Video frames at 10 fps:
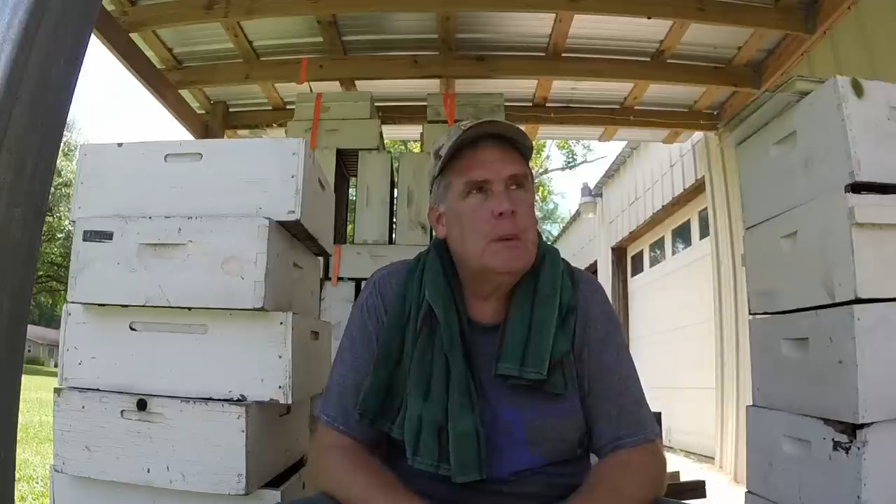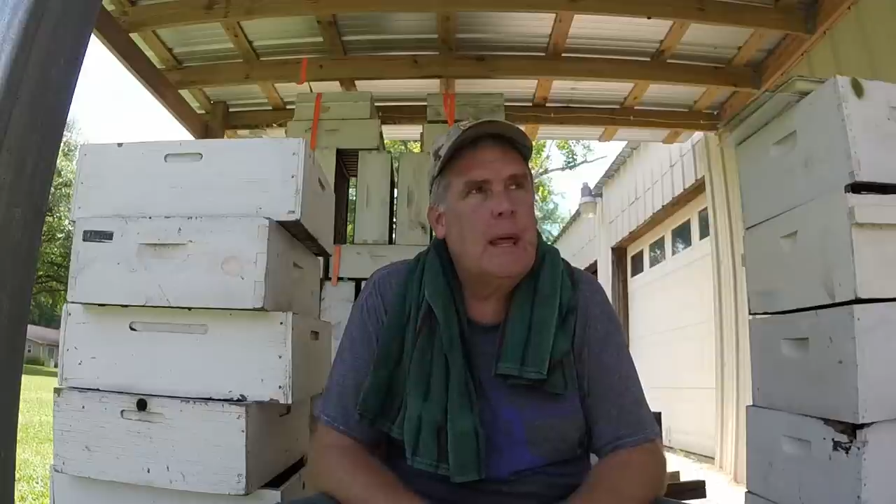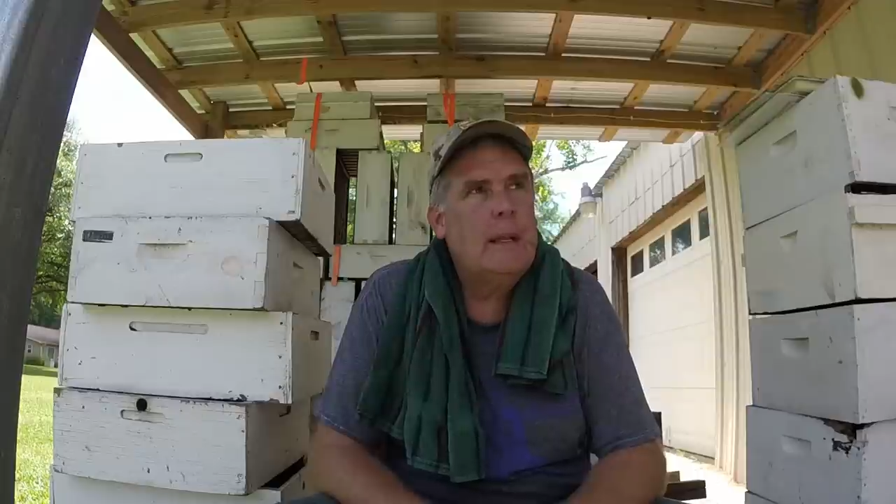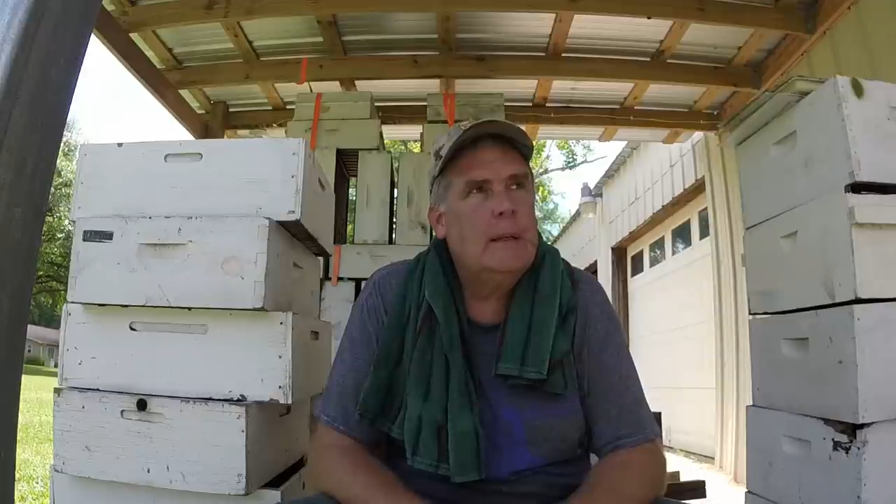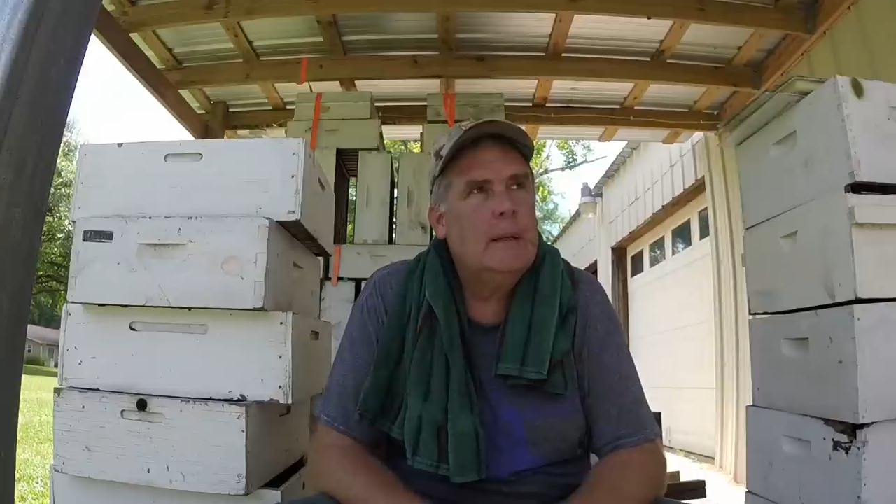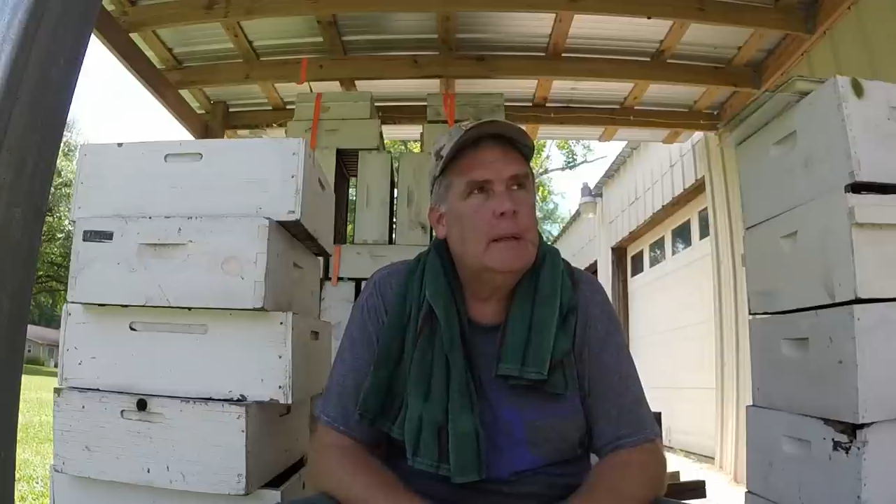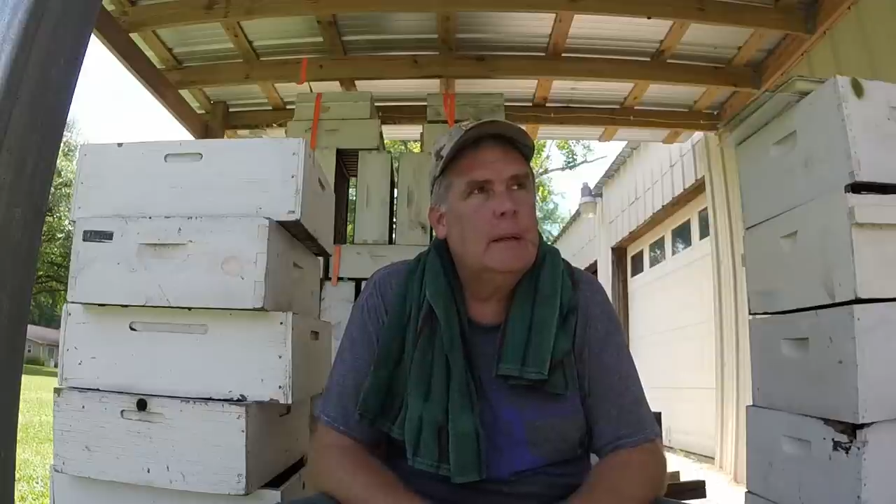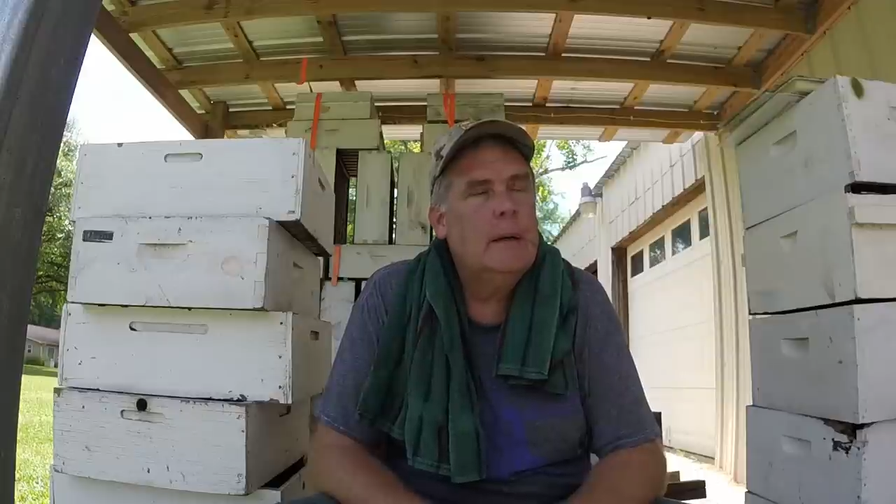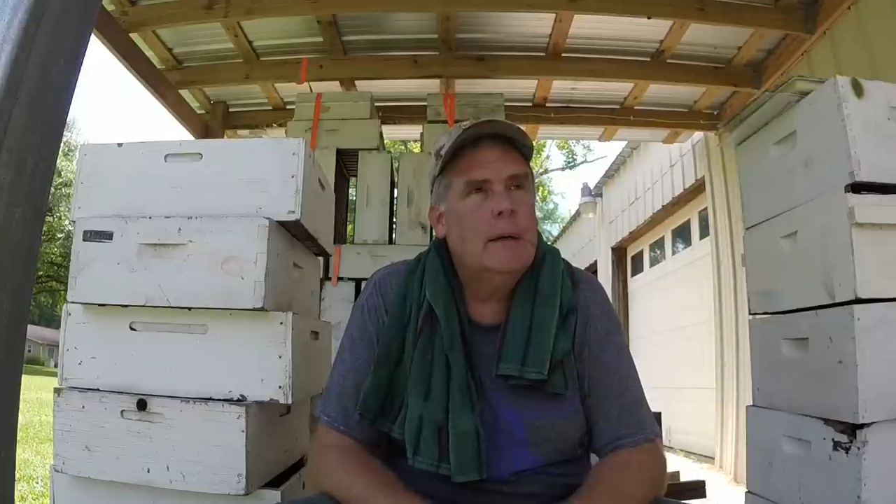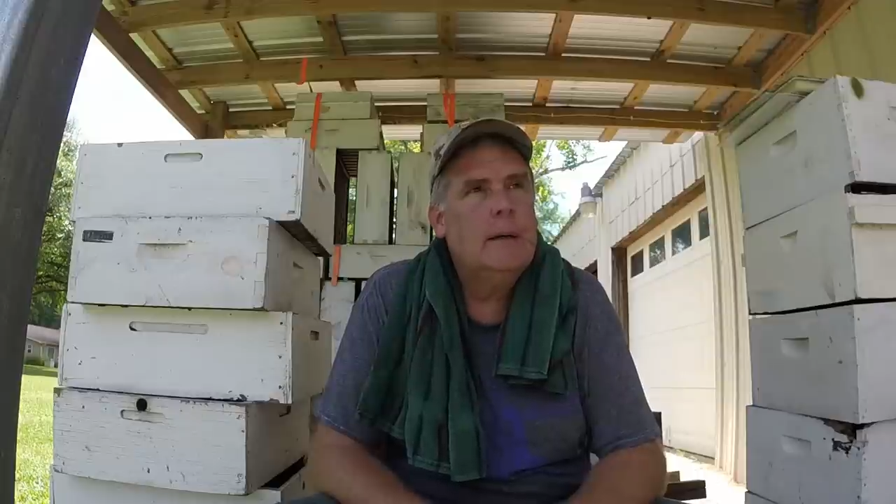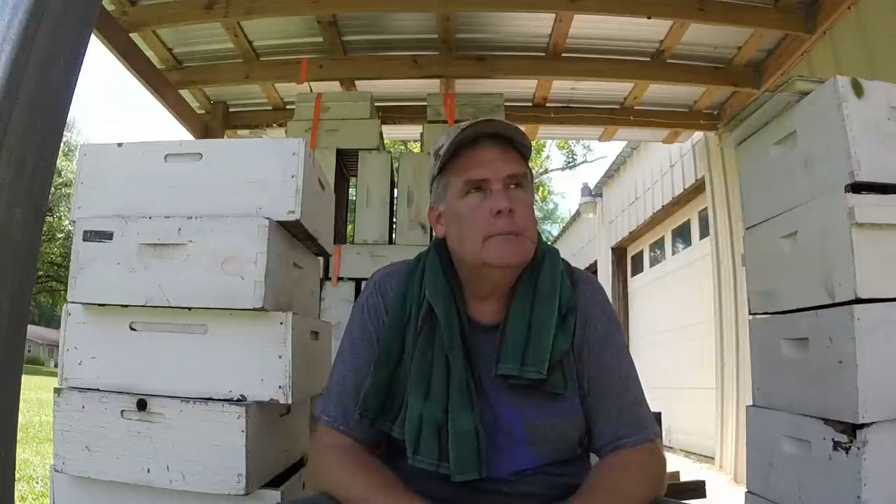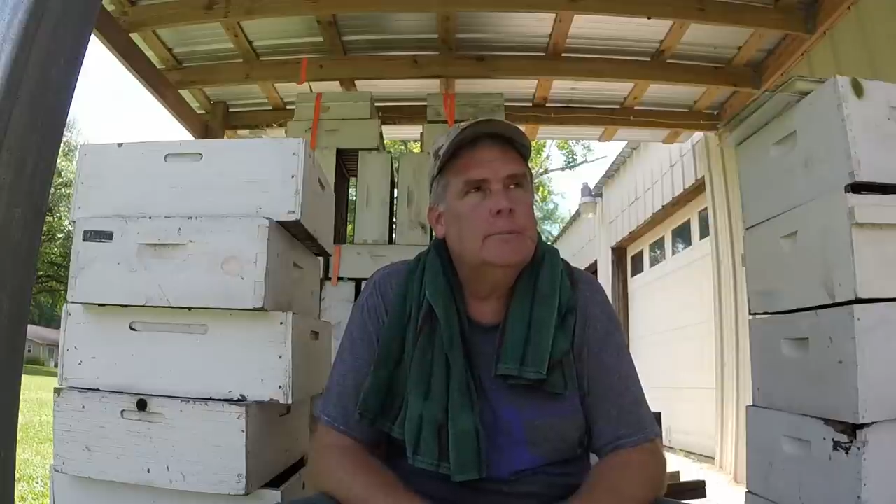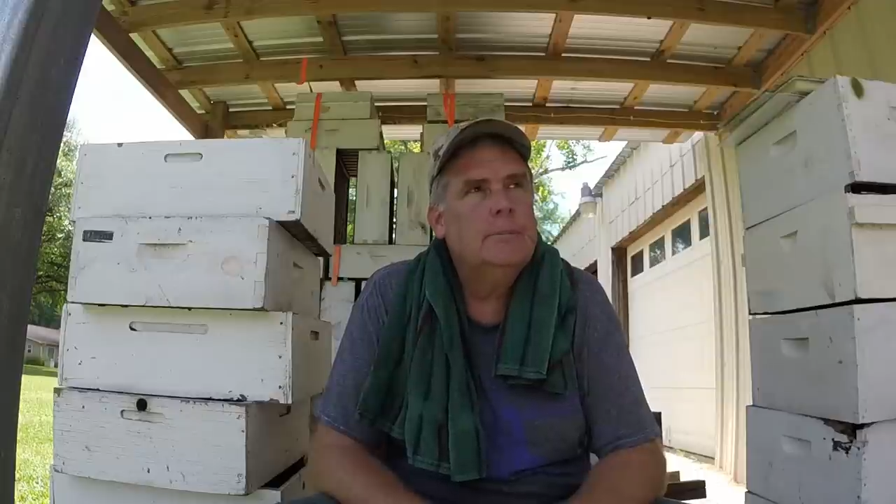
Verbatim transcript: with that uh,